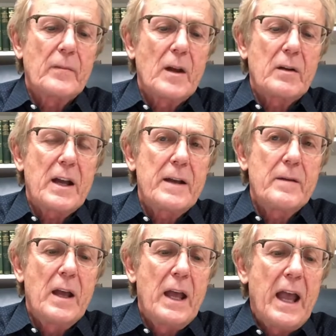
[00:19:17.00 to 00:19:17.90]
Okay?
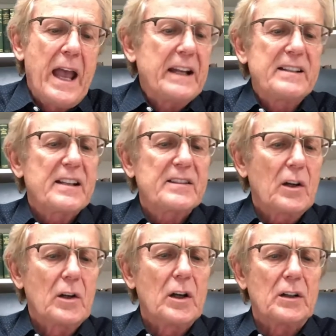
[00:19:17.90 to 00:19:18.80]
And he says,
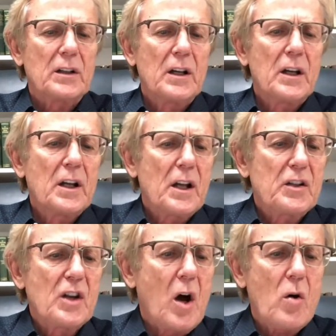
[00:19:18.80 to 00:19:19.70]
look,
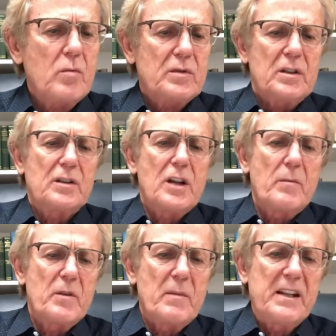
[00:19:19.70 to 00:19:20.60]
don't come
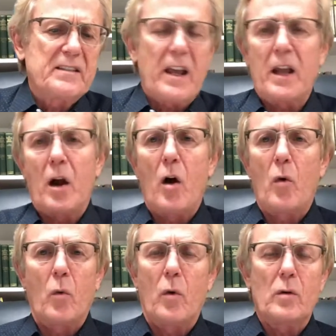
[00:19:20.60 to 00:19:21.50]
to me saying,
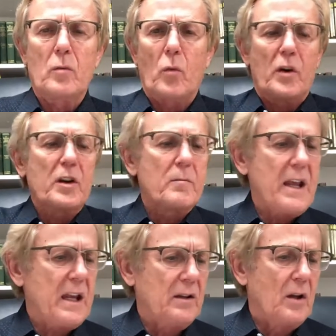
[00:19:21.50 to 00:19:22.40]
oh, what do you
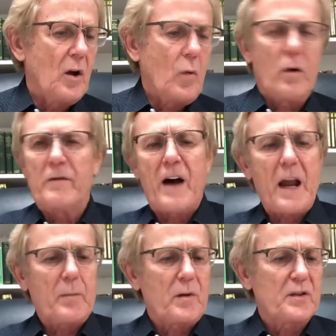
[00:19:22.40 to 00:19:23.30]
mean we're
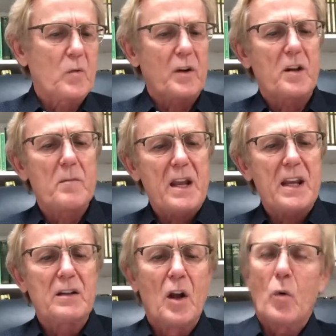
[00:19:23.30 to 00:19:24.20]
vipers? Or what do you
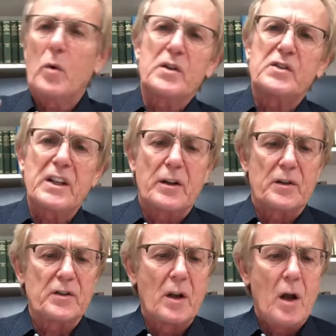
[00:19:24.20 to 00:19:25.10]
mean we're
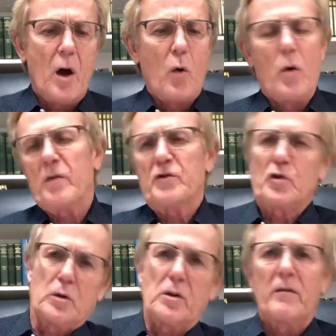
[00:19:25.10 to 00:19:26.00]
sinners? Oh, we're
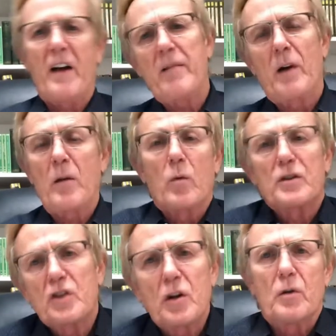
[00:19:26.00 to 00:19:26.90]
children of Abraham. We're
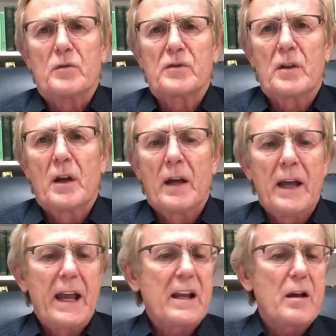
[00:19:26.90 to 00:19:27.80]
Jews.
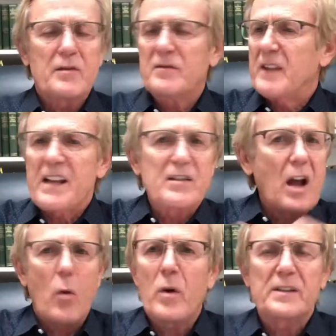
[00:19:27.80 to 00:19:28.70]
He goes, that's
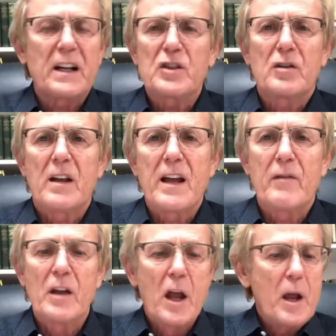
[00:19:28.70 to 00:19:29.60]
not what takes you to heaven.
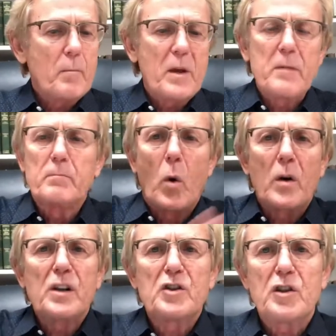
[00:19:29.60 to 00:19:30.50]
Being born
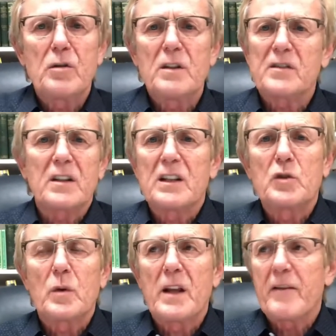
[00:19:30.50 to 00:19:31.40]
a Jew doesn't get you
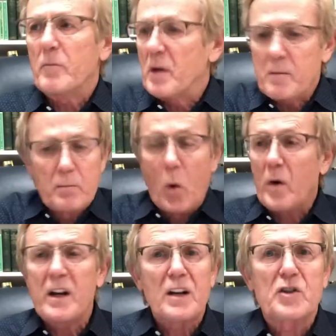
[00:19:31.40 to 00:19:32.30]
into heaven. Being born
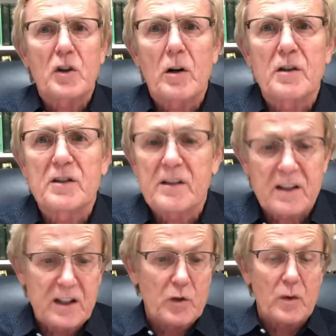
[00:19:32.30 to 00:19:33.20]
in a church doesn't
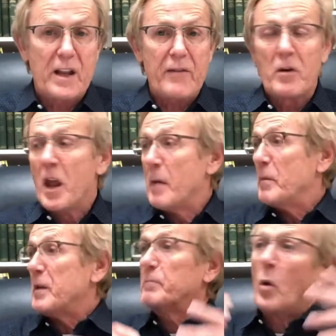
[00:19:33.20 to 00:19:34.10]
get you into heaven.
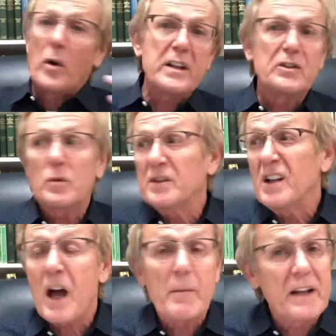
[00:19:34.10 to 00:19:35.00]
Being born into a
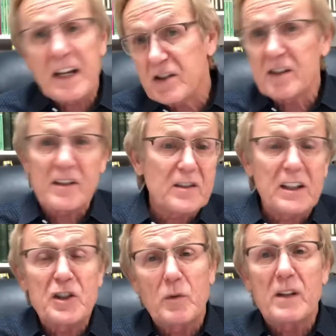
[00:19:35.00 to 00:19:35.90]
denomination doesn't
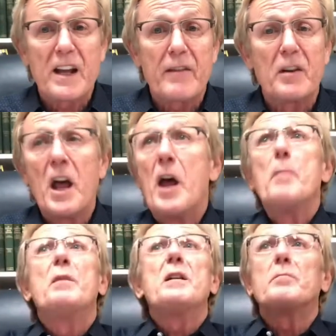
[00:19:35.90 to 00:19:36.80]
get you into heaven.
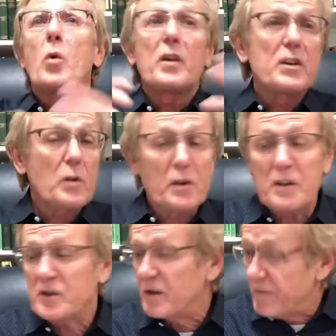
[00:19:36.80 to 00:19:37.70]
Being born into a
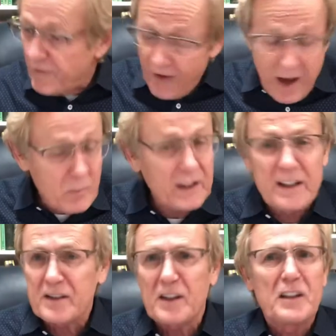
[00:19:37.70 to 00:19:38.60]
Christian family
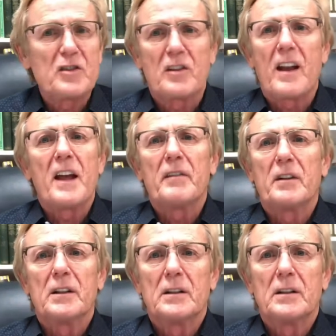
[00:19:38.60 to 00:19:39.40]
doesn't get you to heaven.